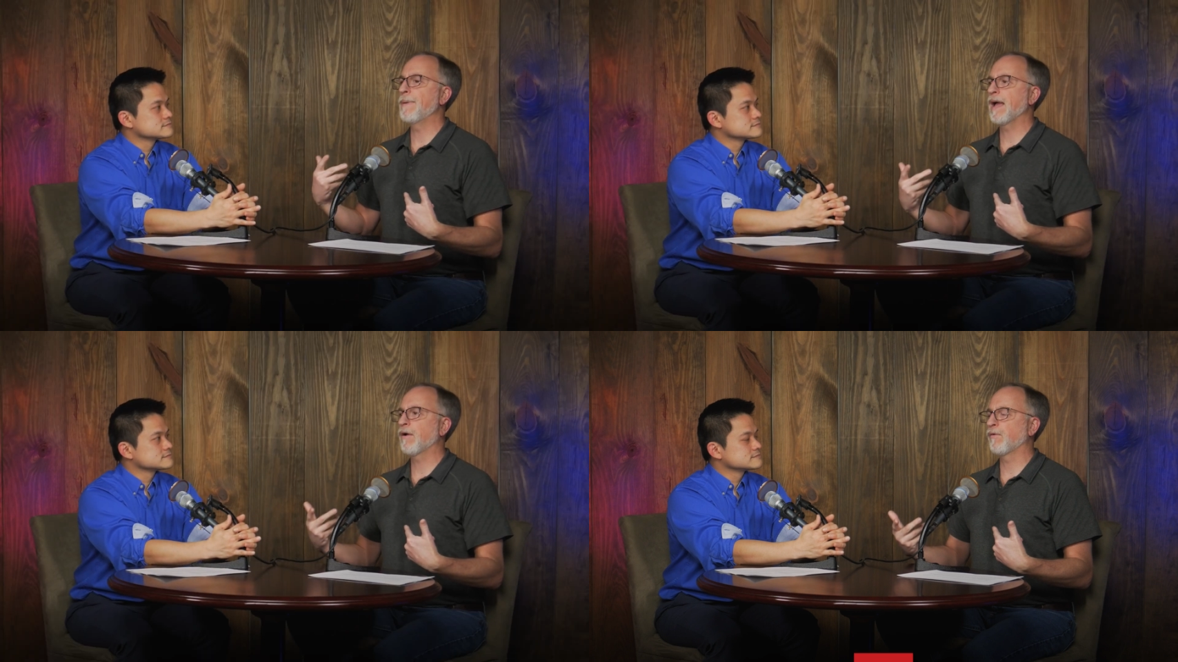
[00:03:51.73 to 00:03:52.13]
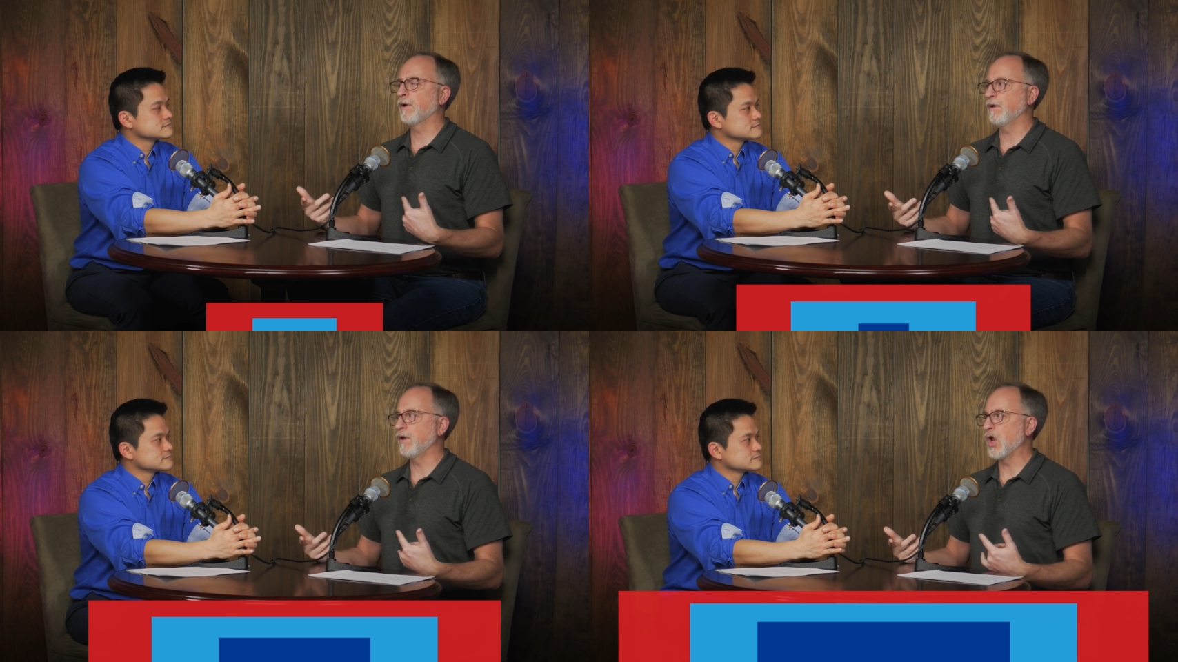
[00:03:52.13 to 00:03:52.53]

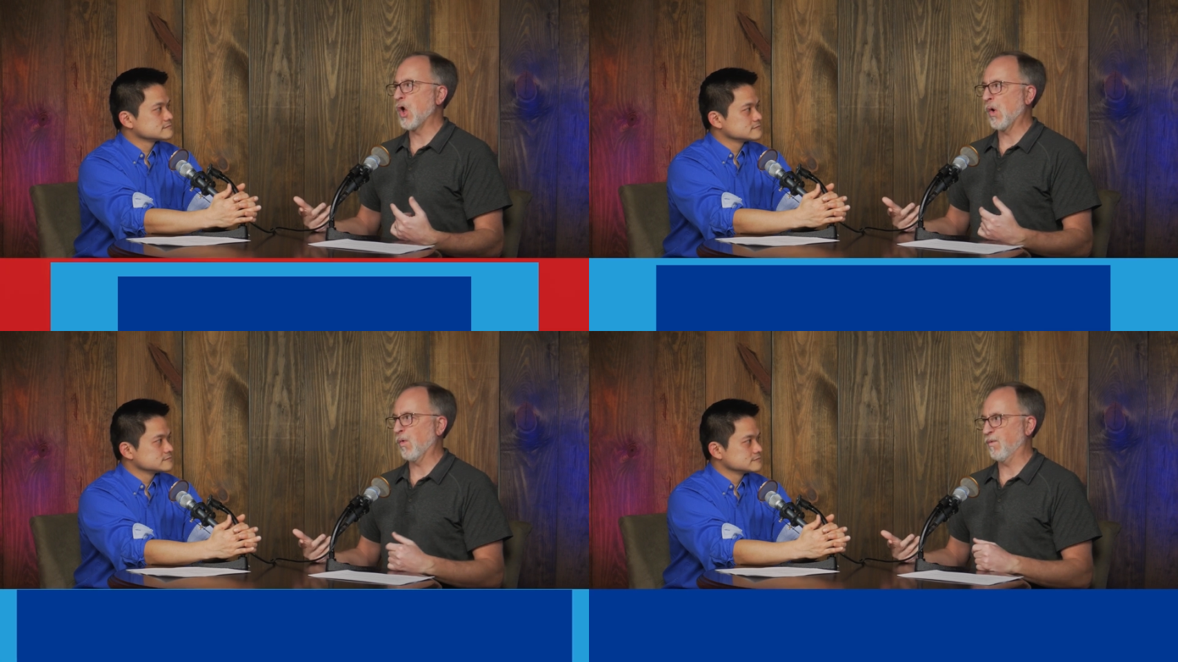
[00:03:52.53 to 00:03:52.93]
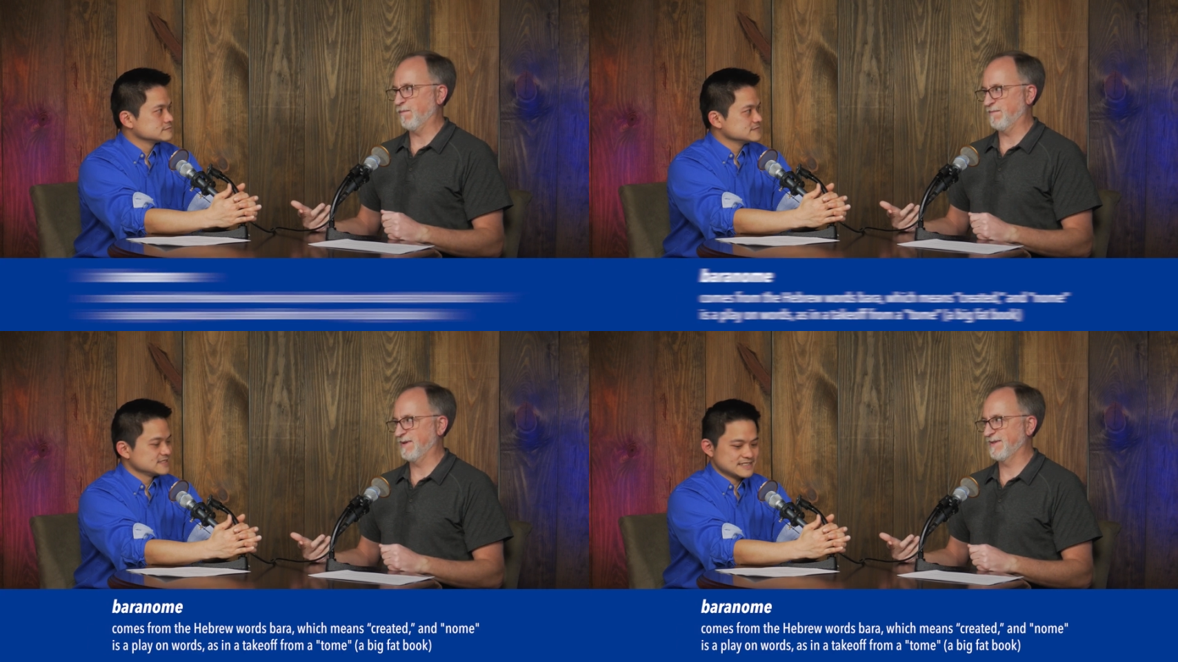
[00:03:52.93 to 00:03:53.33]

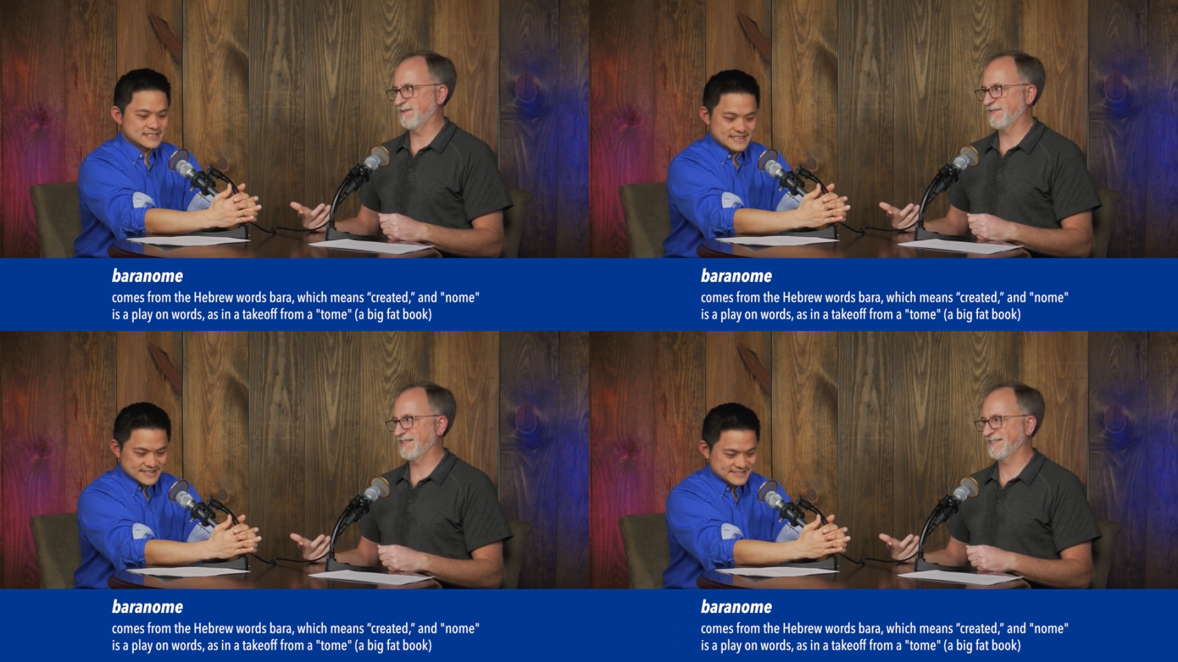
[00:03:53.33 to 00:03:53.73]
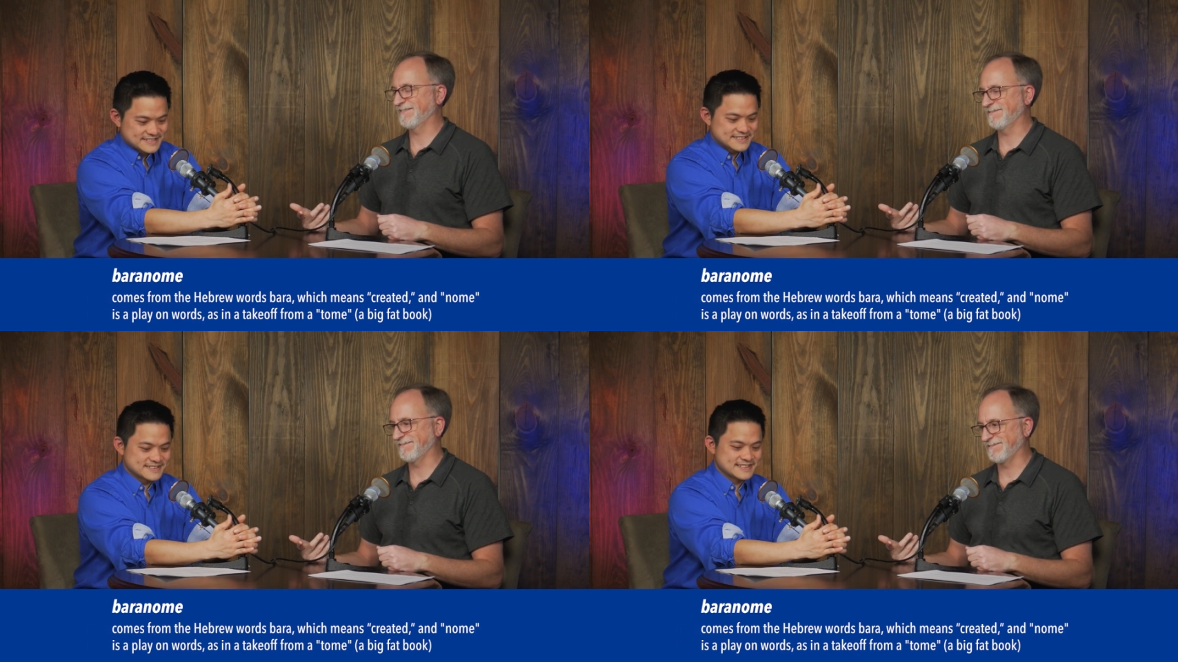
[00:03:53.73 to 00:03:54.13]
Speaker 1: baranome. Yes,
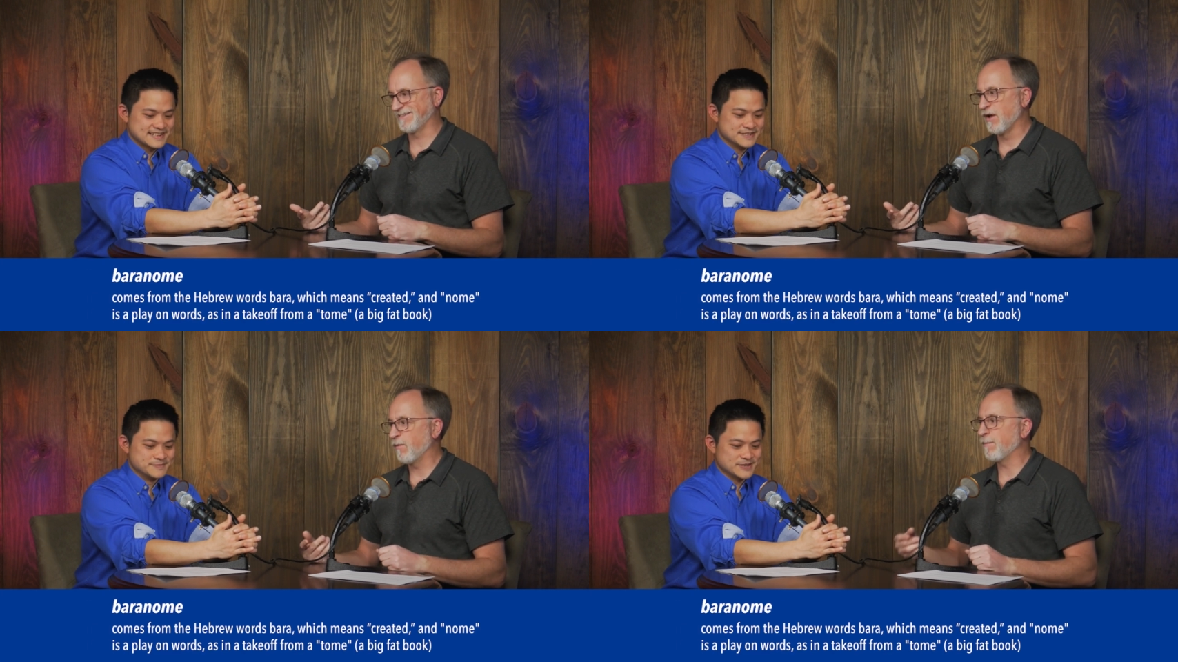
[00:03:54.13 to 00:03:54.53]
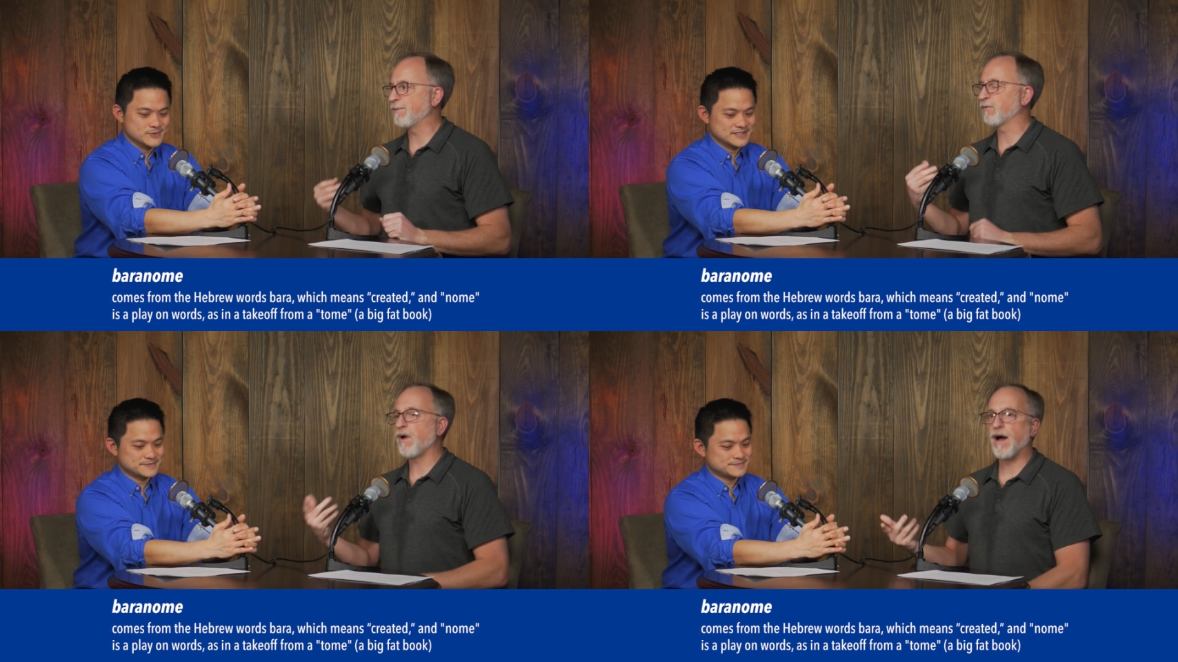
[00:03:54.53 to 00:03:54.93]
that's or, another. Big
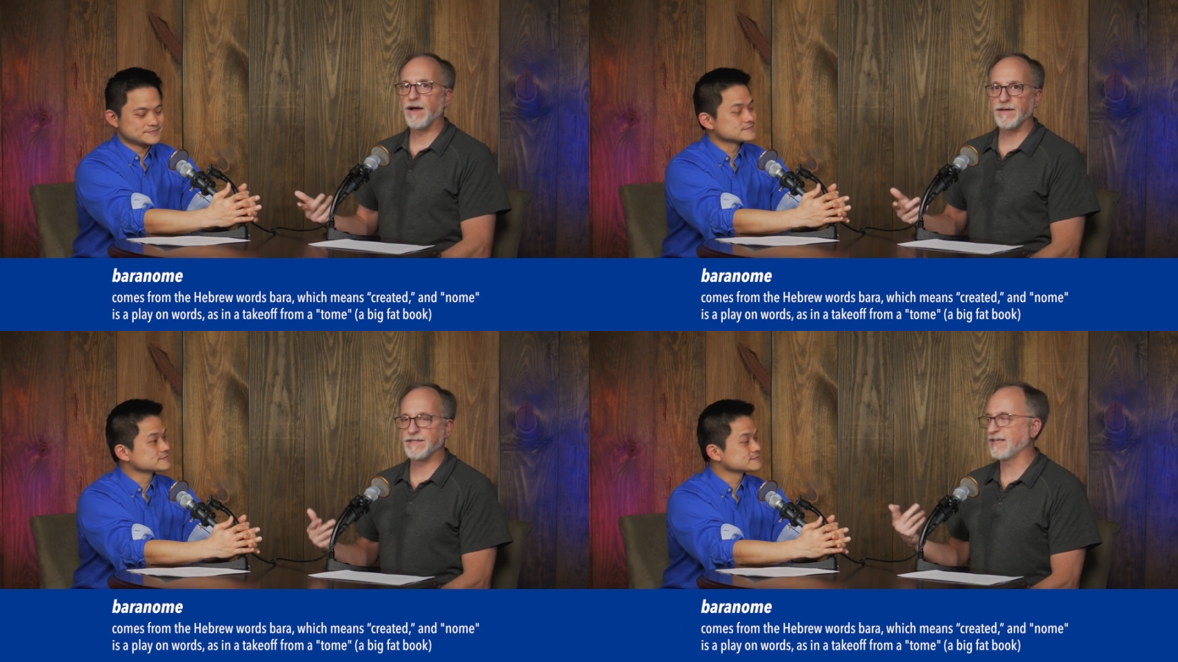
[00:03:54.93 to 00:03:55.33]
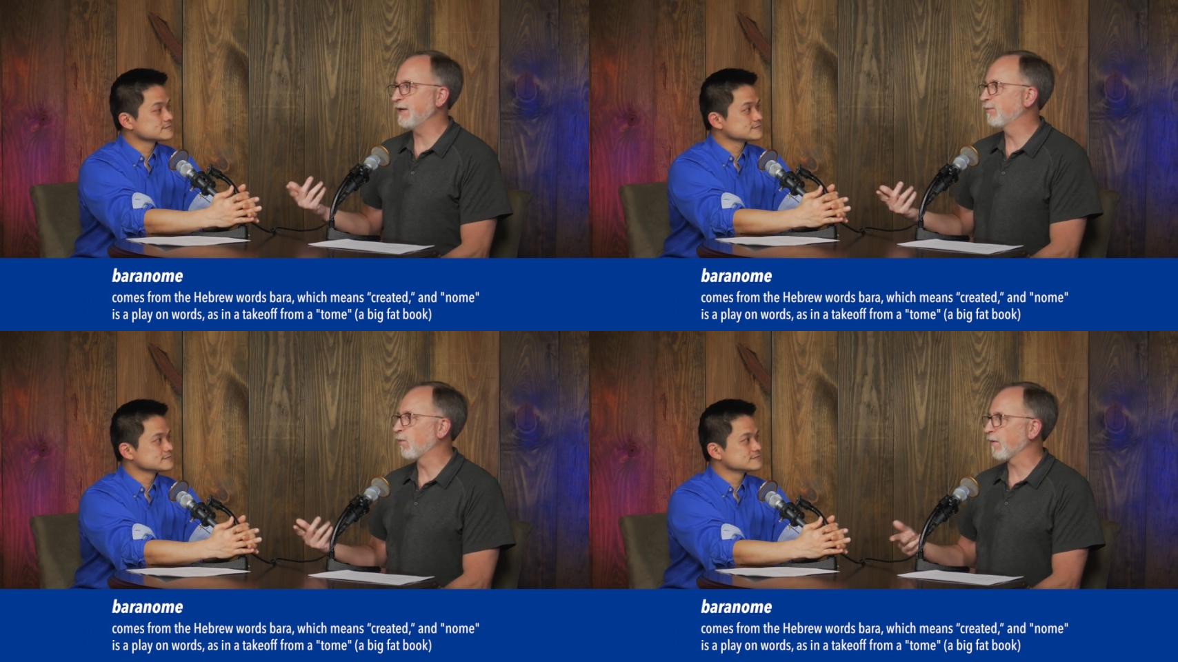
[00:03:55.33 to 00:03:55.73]
well, bara is the
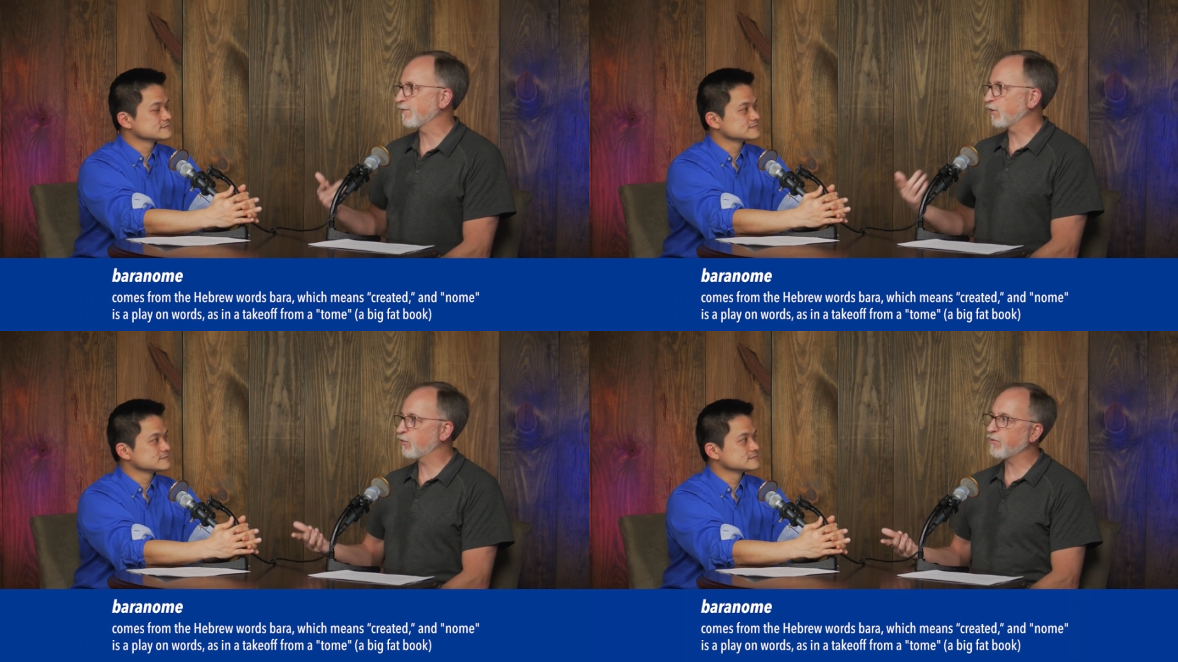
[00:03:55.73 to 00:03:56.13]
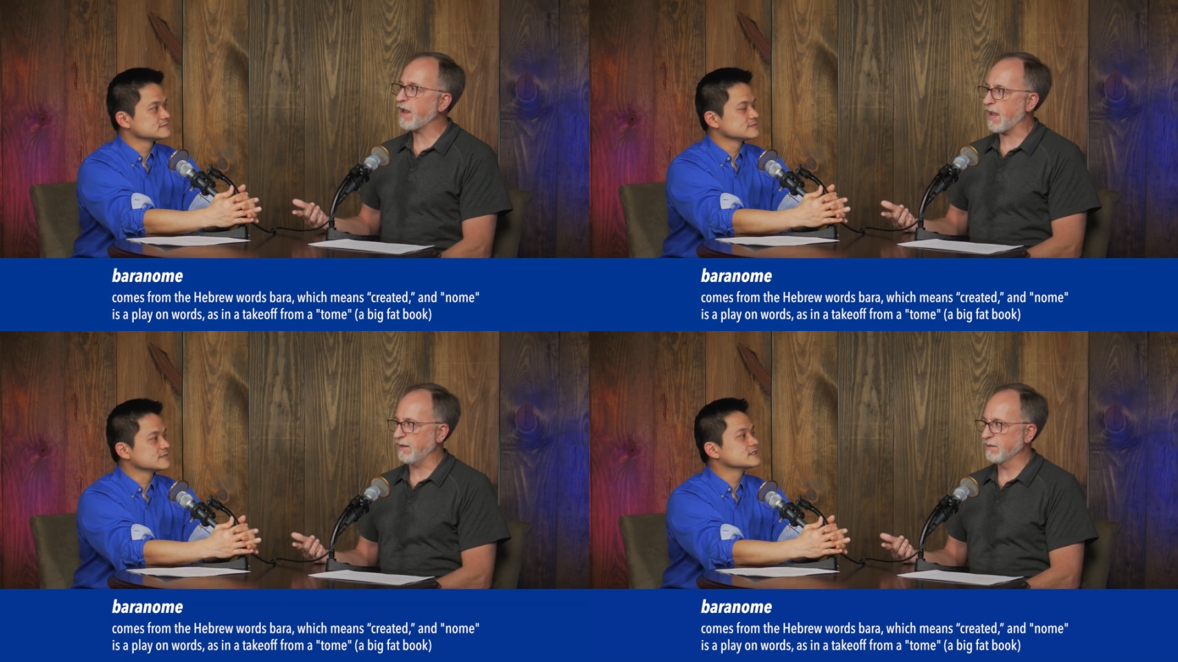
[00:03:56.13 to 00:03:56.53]
Hebrew word for
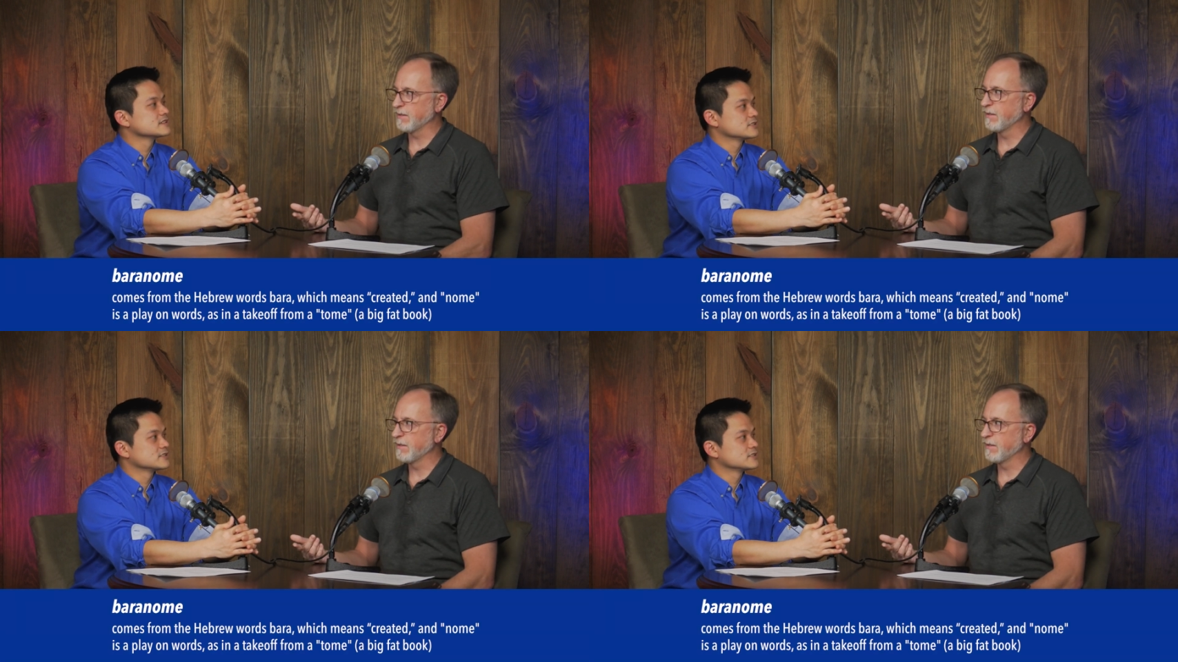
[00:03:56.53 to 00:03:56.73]
create.